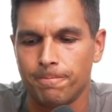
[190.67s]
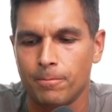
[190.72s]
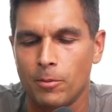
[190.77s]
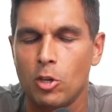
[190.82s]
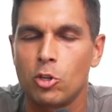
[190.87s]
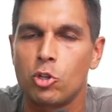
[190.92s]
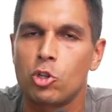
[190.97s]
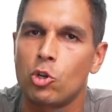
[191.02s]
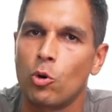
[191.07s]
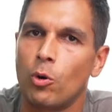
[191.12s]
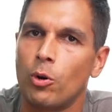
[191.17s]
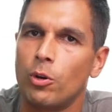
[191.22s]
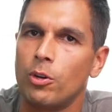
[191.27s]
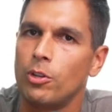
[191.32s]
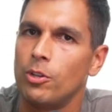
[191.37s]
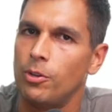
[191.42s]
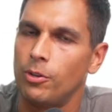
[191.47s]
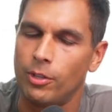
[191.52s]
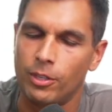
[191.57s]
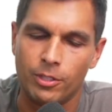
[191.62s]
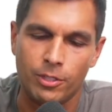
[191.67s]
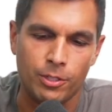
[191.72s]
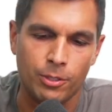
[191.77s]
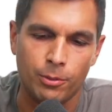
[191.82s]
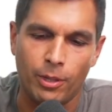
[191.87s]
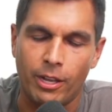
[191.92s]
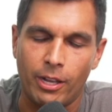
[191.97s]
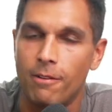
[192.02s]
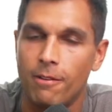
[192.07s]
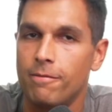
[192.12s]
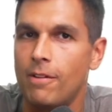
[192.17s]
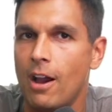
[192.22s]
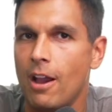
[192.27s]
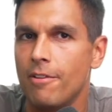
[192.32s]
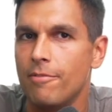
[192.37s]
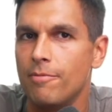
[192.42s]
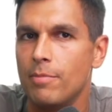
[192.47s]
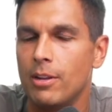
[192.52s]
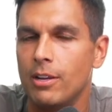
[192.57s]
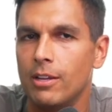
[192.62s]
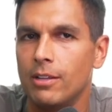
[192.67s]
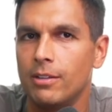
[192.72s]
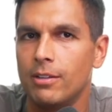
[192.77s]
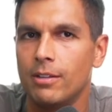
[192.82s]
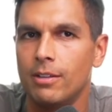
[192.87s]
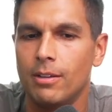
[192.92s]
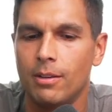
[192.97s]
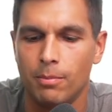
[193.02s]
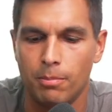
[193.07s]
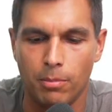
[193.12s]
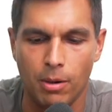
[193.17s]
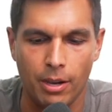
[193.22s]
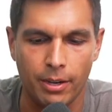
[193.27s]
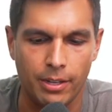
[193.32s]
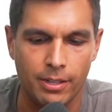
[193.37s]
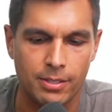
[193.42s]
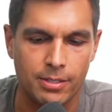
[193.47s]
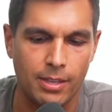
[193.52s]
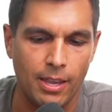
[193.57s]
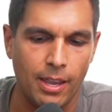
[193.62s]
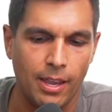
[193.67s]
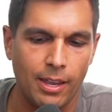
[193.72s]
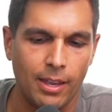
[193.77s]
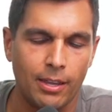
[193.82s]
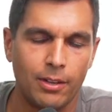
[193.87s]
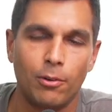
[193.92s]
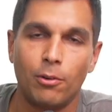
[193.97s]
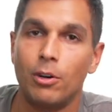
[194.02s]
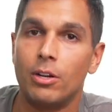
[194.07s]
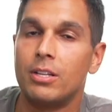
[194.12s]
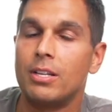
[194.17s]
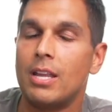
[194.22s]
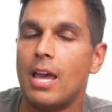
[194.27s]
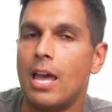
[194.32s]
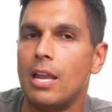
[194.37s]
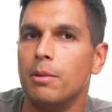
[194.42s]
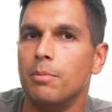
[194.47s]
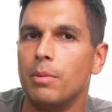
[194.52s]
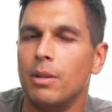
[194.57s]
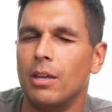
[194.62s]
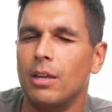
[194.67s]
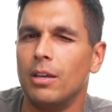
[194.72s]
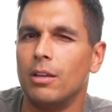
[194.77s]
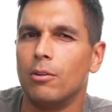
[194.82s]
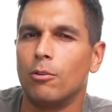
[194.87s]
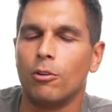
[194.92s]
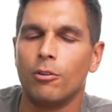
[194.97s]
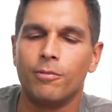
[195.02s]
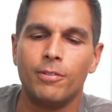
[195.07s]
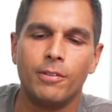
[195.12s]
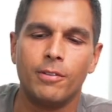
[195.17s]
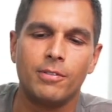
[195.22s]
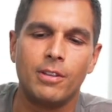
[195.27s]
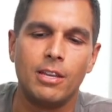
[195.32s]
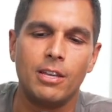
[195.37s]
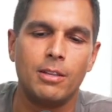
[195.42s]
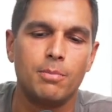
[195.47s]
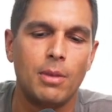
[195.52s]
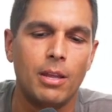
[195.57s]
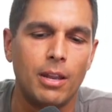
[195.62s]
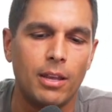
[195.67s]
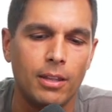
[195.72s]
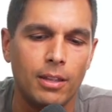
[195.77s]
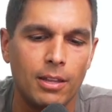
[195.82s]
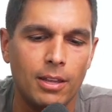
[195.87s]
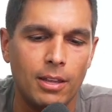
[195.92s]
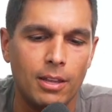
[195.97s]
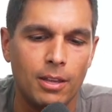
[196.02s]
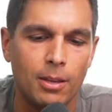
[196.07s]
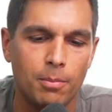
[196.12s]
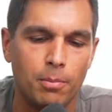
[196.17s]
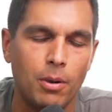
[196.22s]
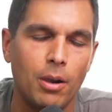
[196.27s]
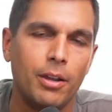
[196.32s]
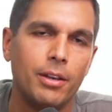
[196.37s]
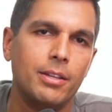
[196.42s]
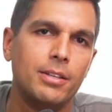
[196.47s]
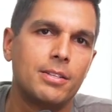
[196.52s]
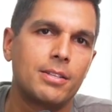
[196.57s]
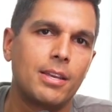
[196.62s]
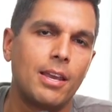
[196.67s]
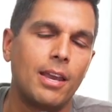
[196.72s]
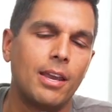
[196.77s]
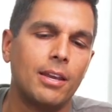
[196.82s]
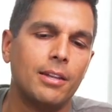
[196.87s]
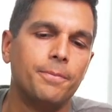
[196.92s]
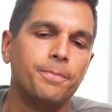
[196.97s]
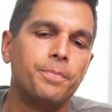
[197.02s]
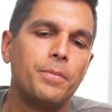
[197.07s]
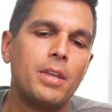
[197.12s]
short. You can do like a 5-minute body scan, or a 10-minute or a 15-minute body scan.